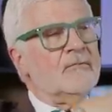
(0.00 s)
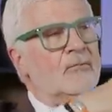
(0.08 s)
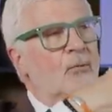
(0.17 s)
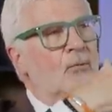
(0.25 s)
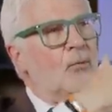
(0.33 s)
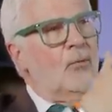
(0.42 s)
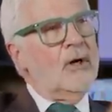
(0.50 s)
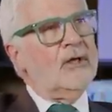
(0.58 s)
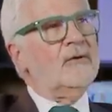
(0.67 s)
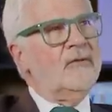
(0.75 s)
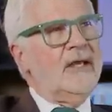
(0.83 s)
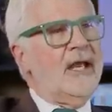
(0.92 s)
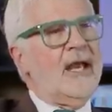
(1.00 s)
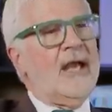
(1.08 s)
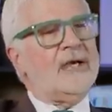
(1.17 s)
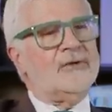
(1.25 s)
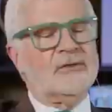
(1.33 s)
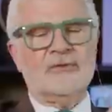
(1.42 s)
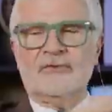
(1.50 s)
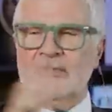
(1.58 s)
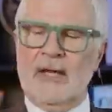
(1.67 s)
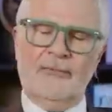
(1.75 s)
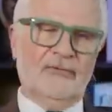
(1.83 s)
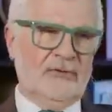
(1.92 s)
What are the action
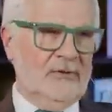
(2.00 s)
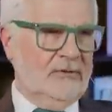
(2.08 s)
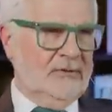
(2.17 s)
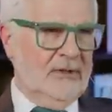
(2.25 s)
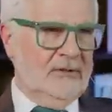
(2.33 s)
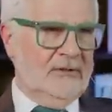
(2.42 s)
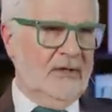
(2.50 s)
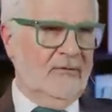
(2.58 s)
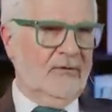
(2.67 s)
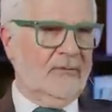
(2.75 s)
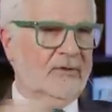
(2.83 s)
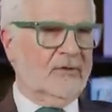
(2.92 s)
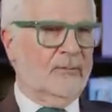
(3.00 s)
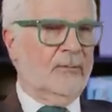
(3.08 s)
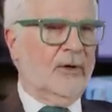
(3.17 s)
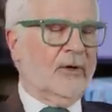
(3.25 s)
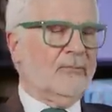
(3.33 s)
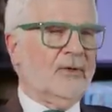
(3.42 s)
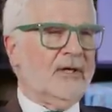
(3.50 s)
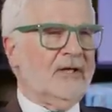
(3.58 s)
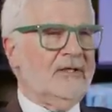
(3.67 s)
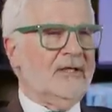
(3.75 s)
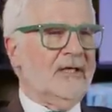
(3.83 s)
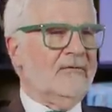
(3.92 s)
steps? And you detail them in the book, but
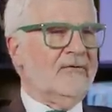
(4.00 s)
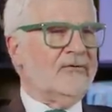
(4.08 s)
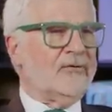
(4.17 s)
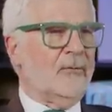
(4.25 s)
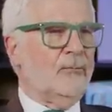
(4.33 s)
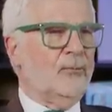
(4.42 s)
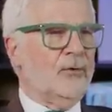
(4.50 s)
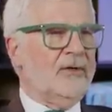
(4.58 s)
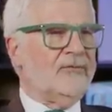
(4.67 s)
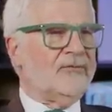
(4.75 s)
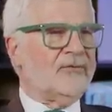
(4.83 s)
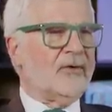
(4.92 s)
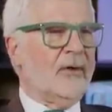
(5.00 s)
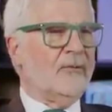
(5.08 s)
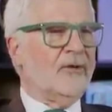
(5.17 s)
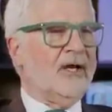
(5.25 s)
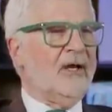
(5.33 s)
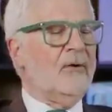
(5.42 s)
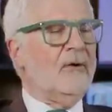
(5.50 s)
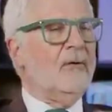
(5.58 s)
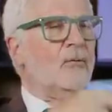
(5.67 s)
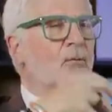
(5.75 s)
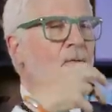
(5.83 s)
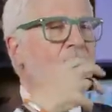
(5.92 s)
can you give us a brief summary?
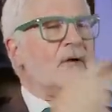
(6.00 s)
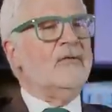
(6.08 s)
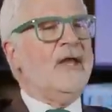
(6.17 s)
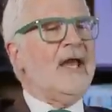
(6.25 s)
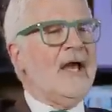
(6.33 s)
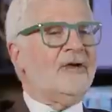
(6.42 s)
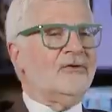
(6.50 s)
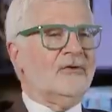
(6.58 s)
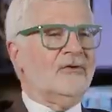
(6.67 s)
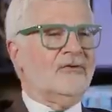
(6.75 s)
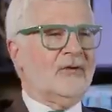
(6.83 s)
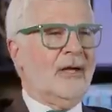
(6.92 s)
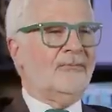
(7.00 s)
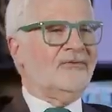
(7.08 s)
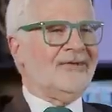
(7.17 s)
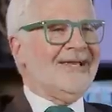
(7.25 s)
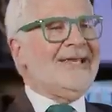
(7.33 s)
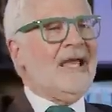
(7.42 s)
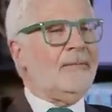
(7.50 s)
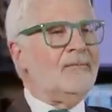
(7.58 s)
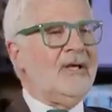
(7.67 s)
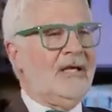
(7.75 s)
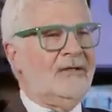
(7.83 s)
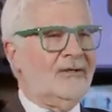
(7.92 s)
What are the action steps to get
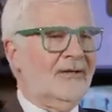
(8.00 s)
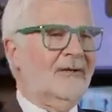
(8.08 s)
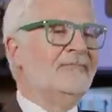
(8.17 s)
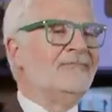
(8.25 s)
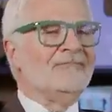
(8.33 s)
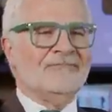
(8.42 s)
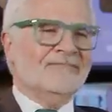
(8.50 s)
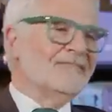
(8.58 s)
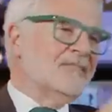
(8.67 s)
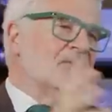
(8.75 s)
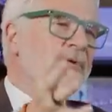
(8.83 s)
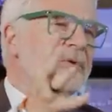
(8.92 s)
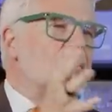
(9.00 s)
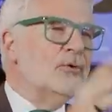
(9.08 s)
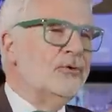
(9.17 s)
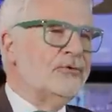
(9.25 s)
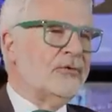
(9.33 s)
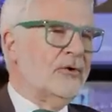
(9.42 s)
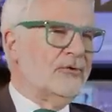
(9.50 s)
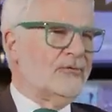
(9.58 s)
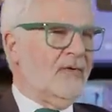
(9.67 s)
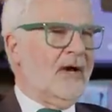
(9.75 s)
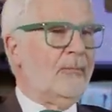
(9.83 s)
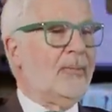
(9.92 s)
me to lose those
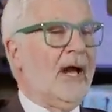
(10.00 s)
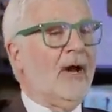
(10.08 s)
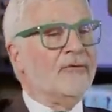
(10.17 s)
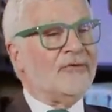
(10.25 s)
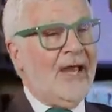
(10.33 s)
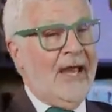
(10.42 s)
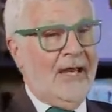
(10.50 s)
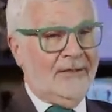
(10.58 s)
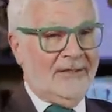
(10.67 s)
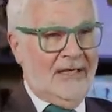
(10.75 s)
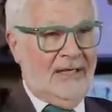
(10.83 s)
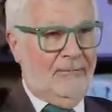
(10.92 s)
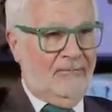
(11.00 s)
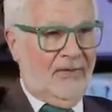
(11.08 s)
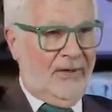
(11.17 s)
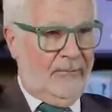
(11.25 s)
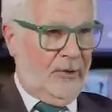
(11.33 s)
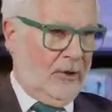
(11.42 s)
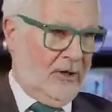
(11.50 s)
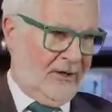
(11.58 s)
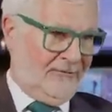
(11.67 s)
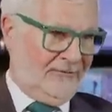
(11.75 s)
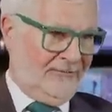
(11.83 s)
5 pounds and keep them off?